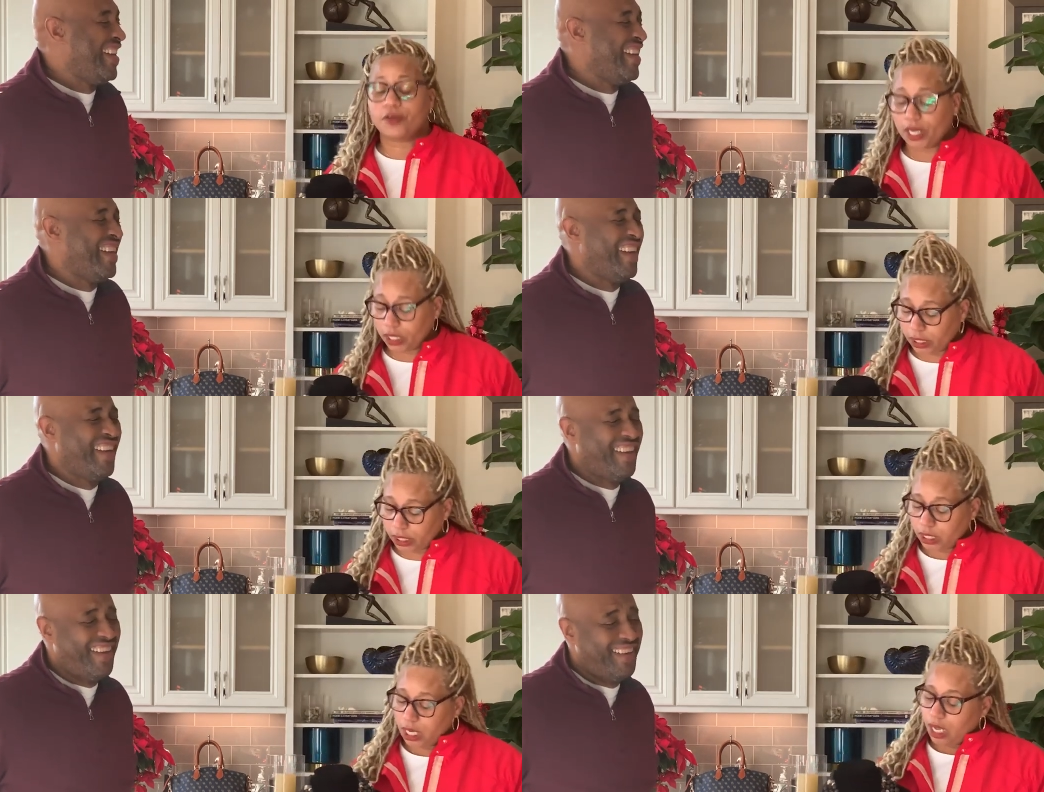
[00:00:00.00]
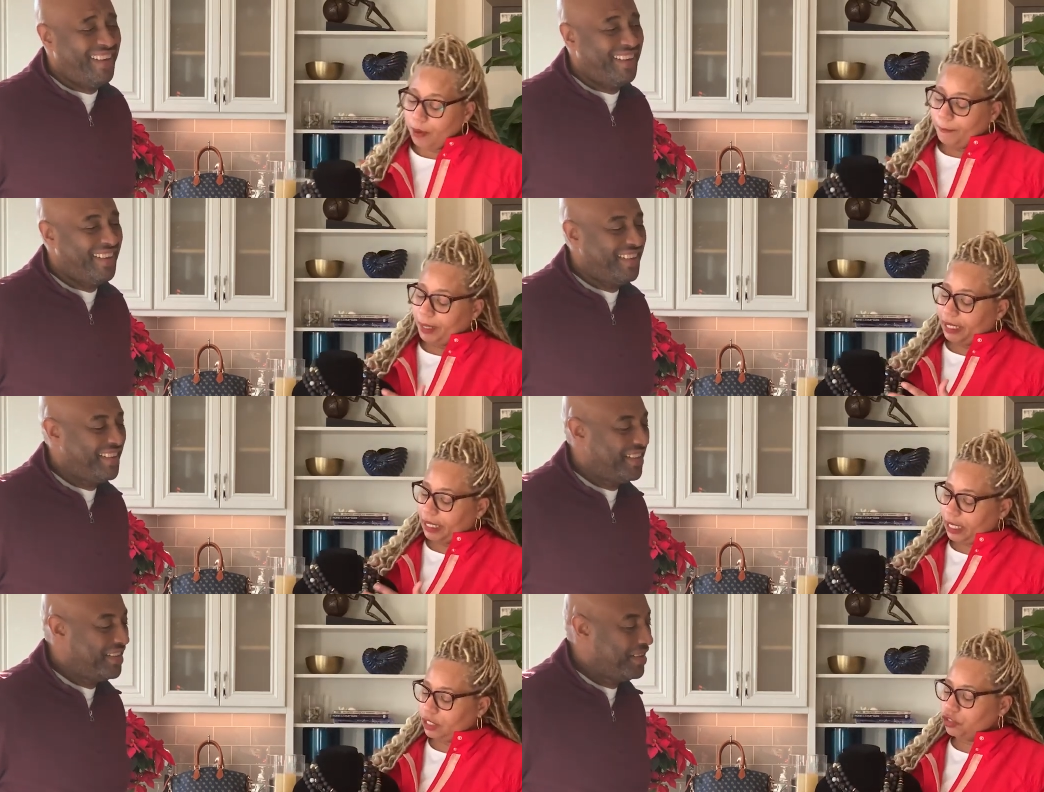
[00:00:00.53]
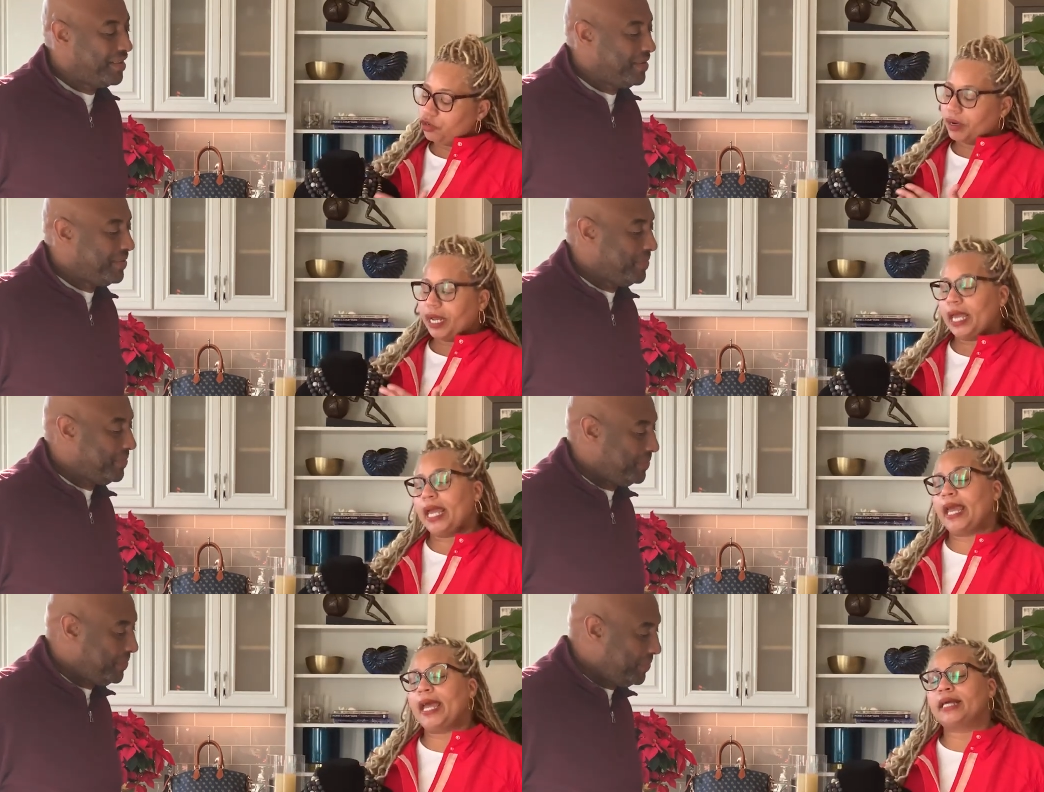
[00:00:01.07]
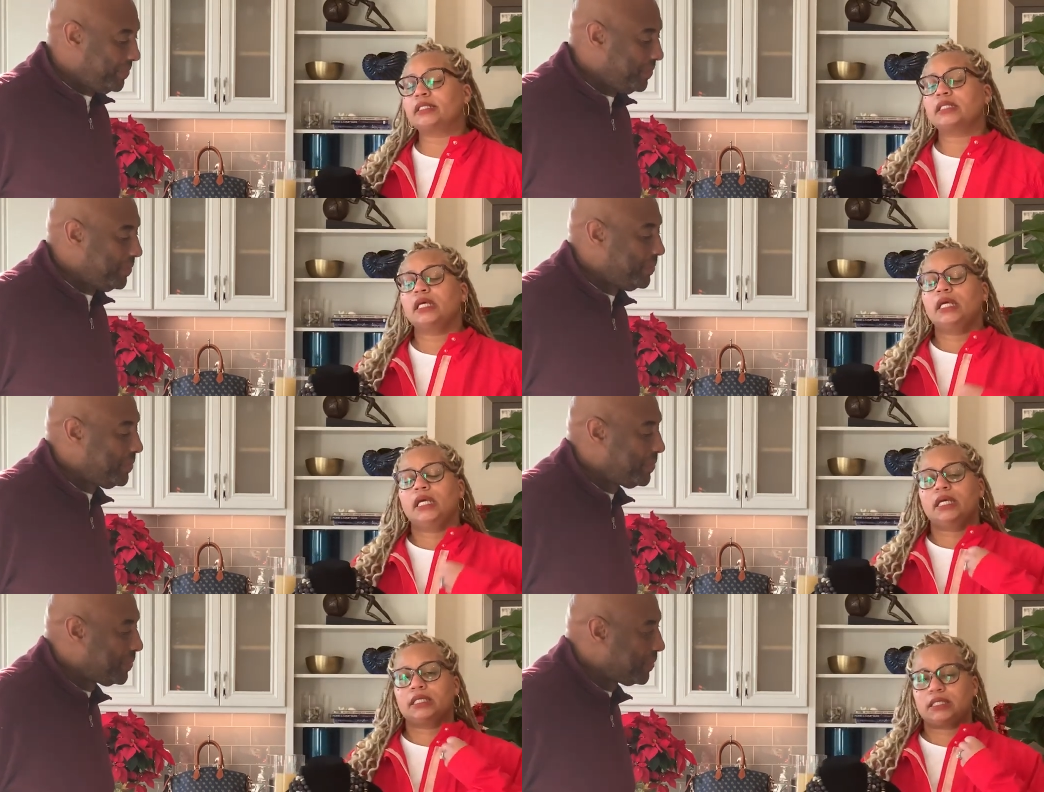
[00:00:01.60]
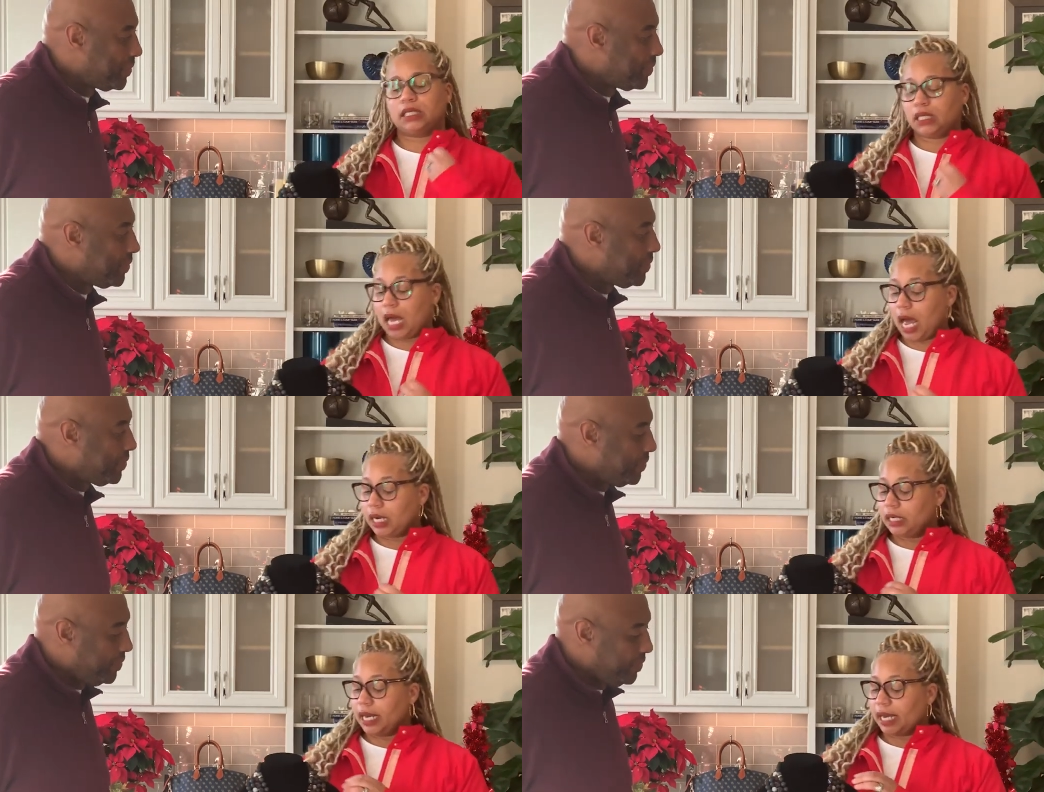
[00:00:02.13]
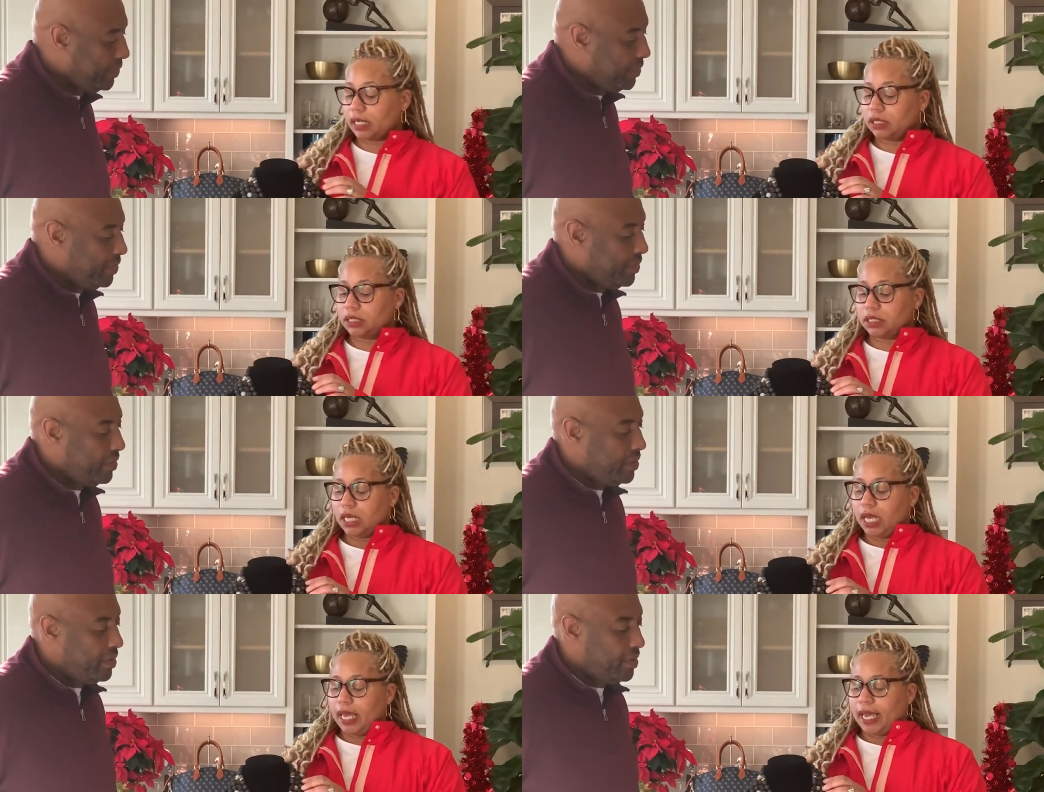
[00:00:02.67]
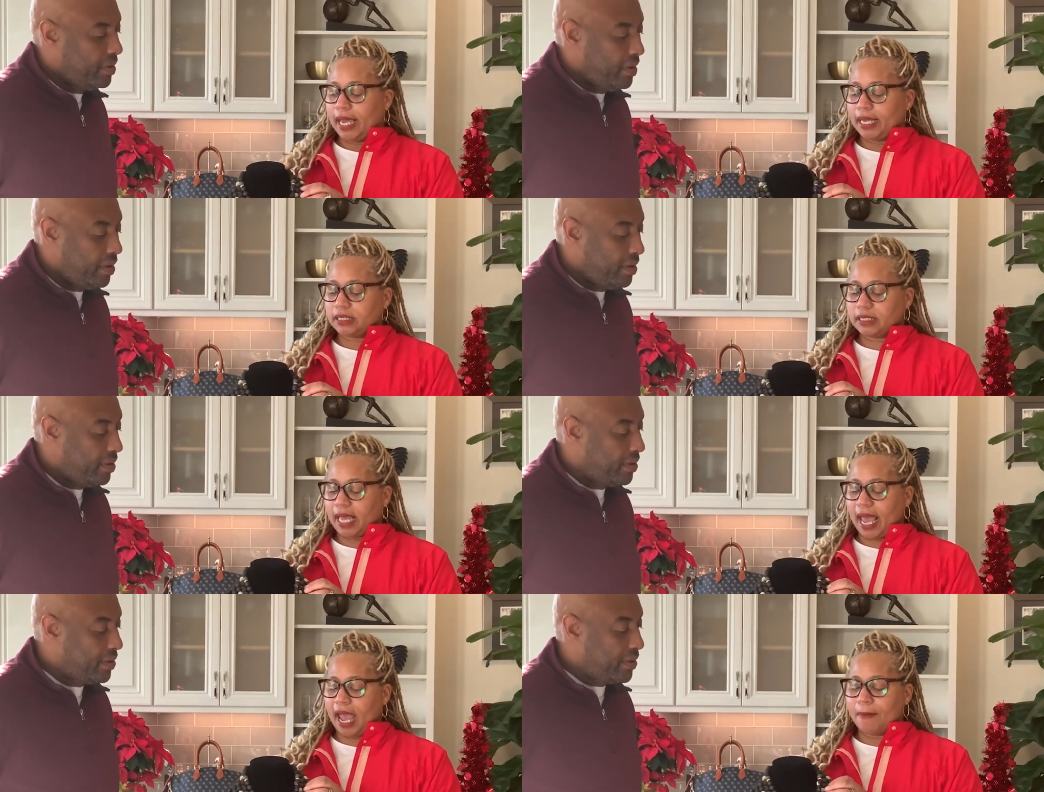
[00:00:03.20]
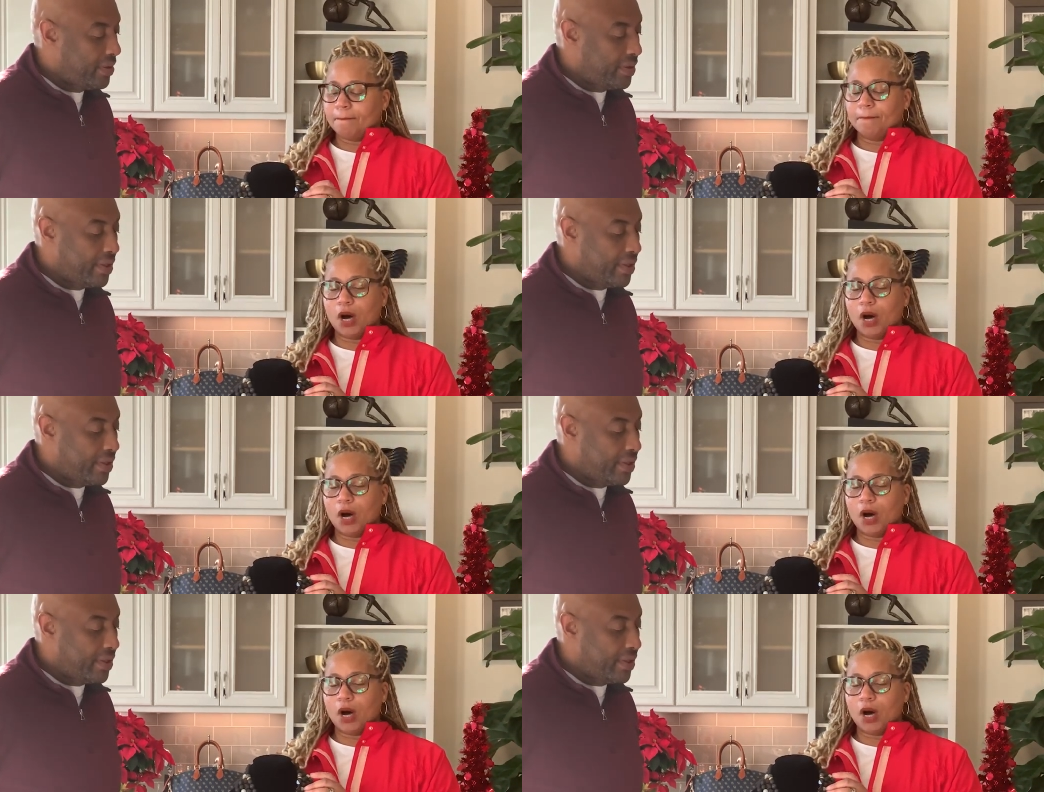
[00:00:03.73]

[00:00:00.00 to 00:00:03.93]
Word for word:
Speaker 1: feel it. But in your hands, it's a lot of necklace. It's a